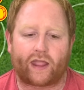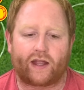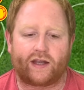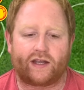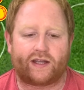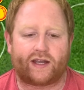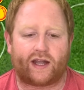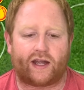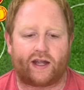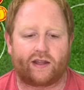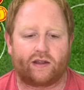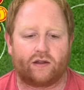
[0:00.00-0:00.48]

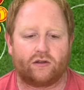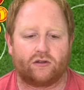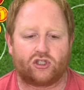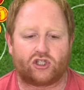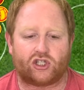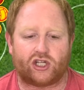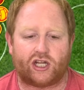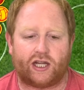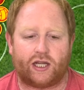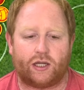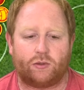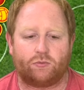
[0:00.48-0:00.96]
Daniel
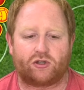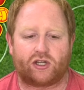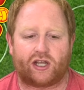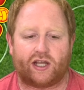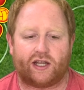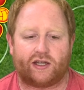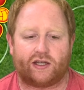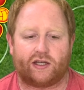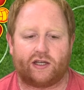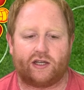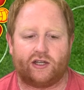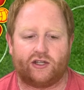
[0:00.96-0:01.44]
James
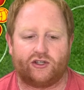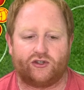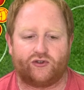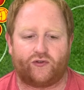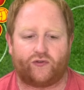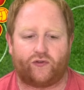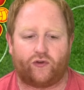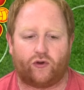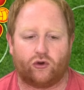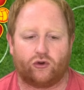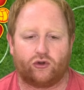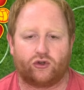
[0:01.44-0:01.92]
getting his
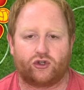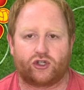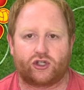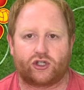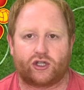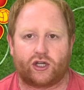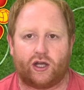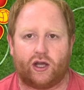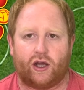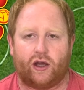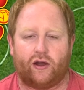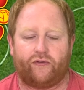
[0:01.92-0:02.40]
first
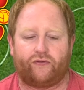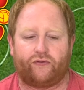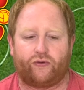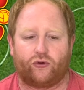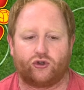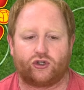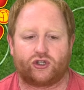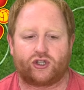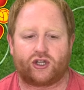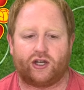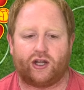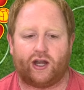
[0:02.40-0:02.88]

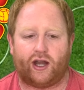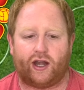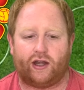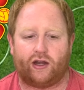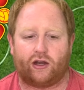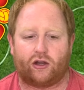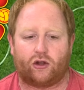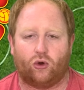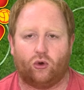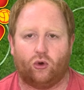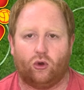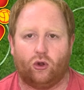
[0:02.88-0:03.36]
United
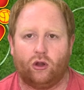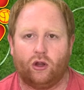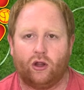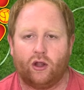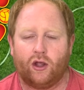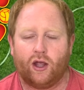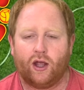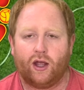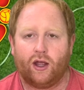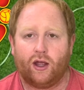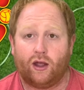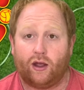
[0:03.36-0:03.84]
goal.
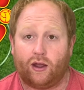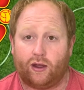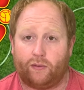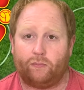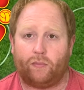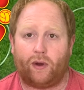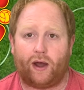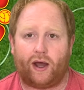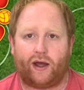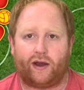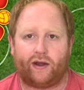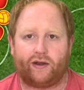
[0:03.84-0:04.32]
And
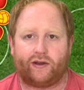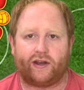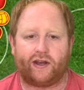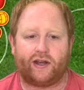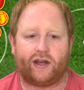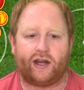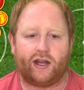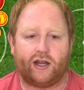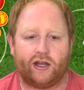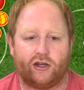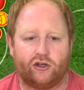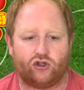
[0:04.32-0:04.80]
man, did
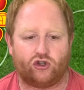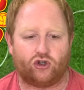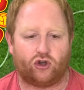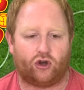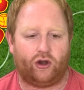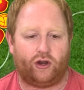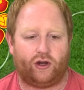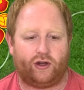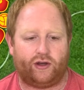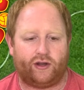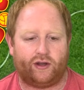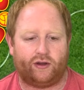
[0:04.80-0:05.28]
he
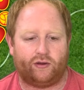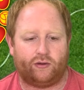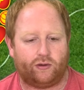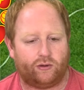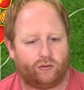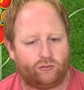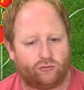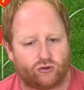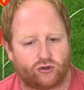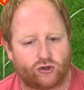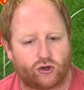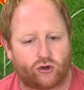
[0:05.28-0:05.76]
enjoy it. It
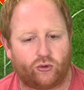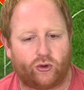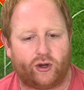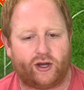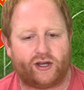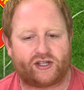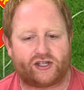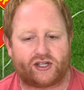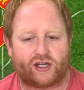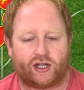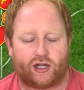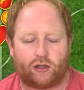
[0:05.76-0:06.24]
was a
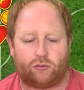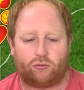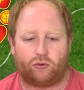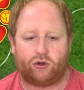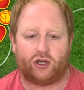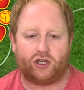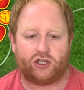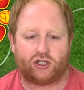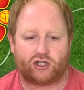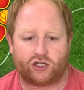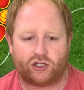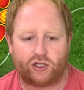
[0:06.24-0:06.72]
great
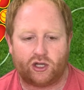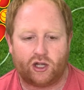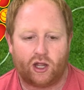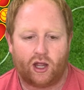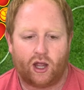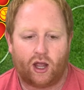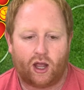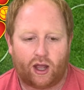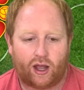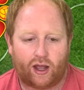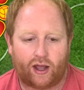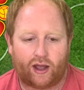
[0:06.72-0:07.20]
celebration.
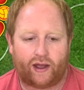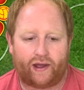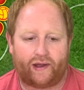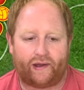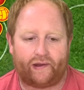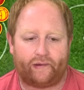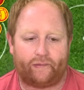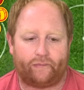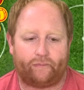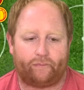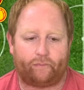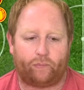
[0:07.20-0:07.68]

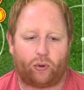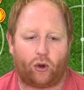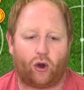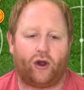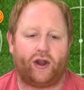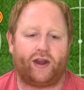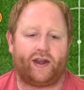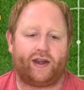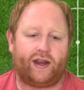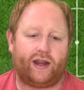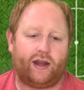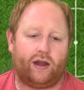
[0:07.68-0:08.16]

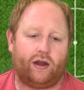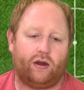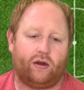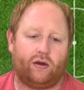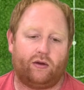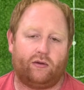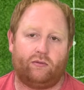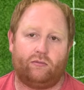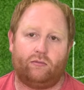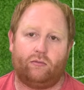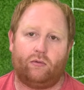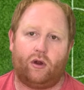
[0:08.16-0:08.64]
Point
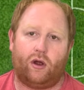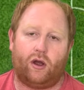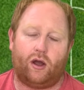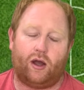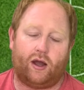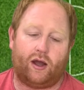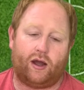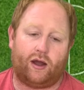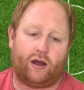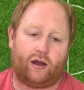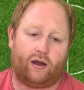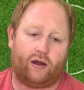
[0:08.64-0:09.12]
here,
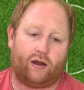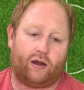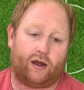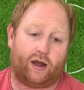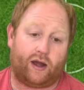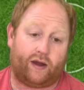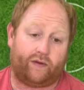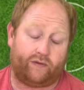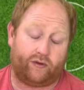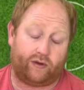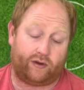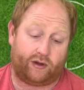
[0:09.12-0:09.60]

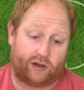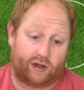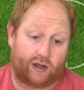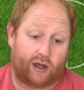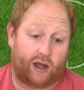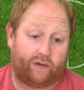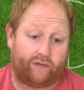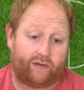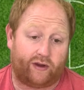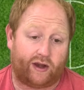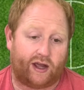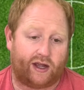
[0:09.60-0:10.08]
having
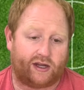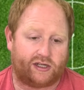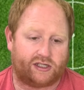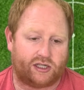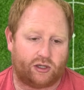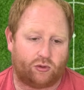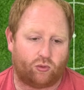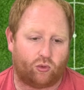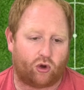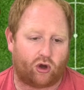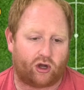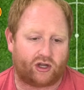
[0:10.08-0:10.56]
actually
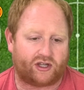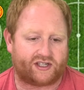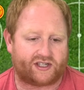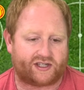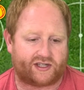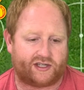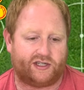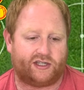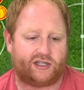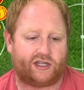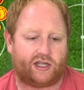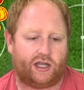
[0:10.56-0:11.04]
watched
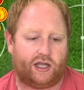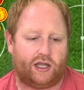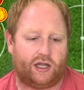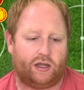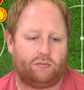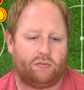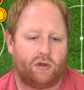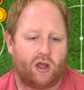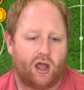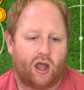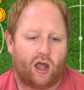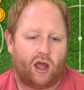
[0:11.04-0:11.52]
this
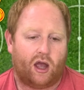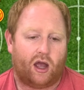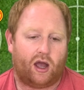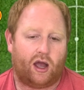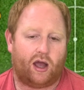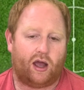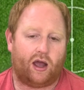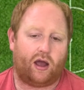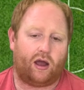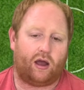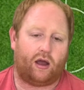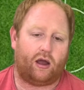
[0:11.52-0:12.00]
game,
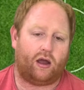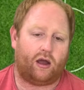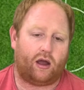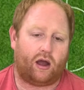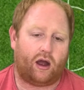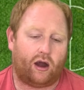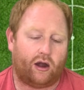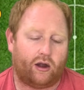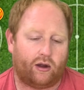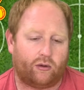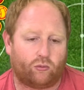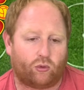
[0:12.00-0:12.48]

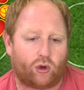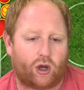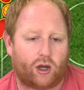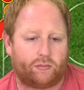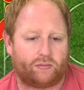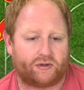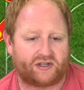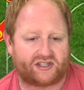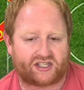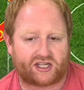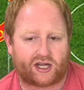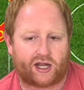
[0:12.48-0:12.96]
Aaron
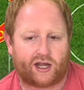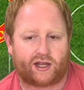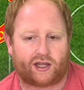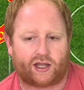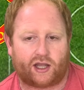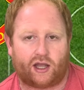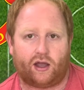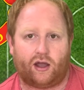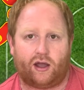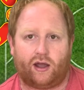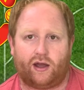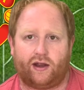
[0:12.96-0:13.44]

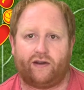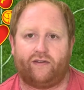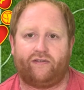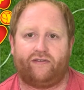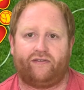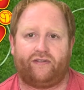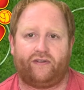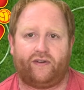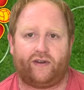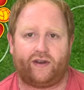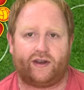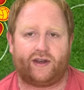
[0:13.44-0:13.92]
Wan-Bissaka had a
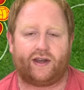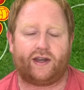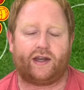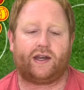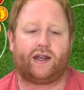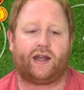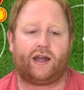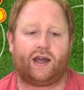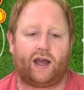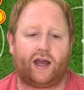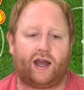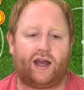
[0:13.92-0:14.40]

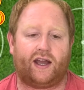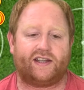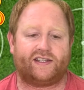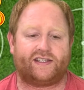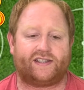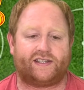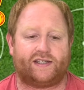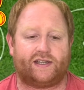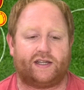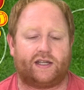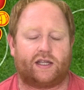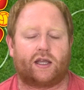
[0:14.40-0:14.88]

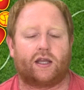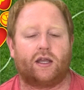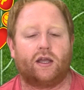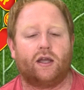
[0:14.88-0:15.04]
fantastic